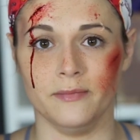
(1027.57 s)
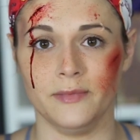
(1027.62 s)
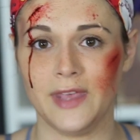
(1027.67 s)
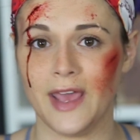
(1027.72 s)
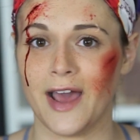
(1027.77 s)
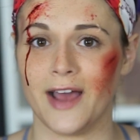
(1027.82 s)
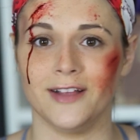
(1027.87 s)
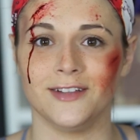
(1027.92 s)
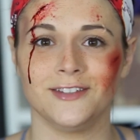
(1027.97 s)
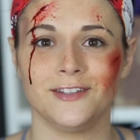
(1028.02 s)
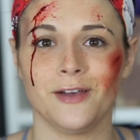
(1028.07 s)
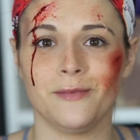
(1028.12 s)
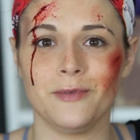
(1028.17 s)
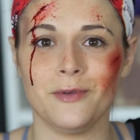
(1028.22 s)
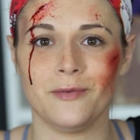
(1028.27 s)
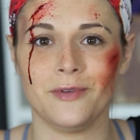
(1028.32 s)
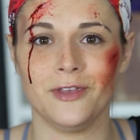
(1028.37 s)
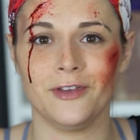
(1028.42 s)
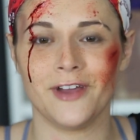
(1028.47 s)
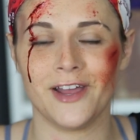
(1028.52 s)
yeah, tell
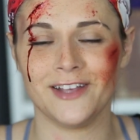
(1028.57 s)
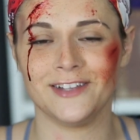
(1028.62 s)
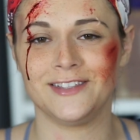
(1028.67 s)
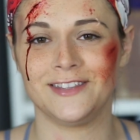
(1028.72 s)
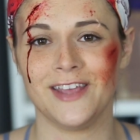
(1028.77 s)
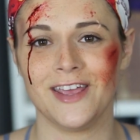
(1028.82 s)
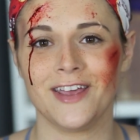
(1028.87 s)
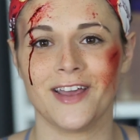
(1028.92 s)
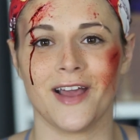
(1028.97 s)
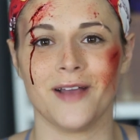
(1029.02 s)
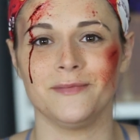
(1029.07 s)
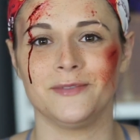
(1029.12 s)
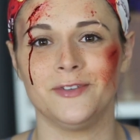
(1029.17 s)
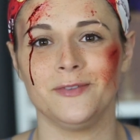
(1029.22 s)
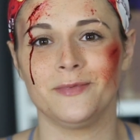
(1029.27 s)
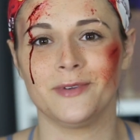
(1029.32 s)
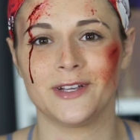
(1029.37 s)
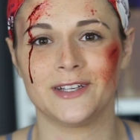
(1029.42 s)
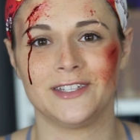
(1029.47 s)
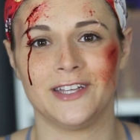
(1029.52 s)
me what you guys think. I'm
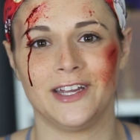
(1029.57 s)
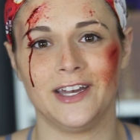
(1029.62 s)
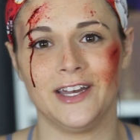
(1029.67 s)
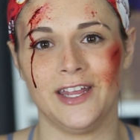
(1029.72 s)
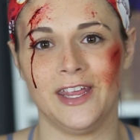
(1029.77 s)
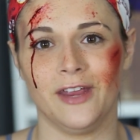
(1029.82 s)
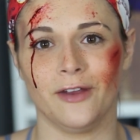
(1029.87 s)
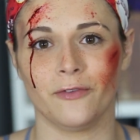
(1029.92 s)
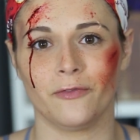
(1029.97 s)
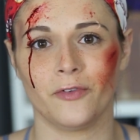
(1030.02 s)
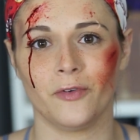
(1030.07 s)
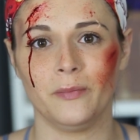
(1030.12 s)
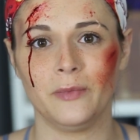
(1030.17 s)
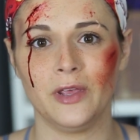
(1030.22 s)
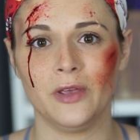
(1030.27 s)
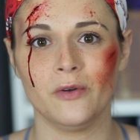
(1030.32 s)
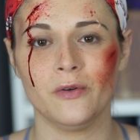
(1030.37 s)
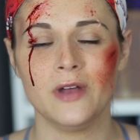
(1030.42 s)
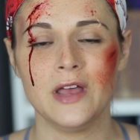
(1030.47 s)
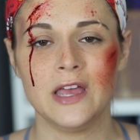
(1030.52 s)
super excited to hear from
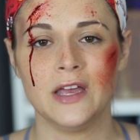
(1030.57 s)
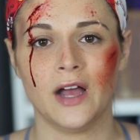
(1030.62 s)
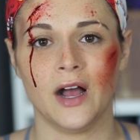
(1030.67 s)
you.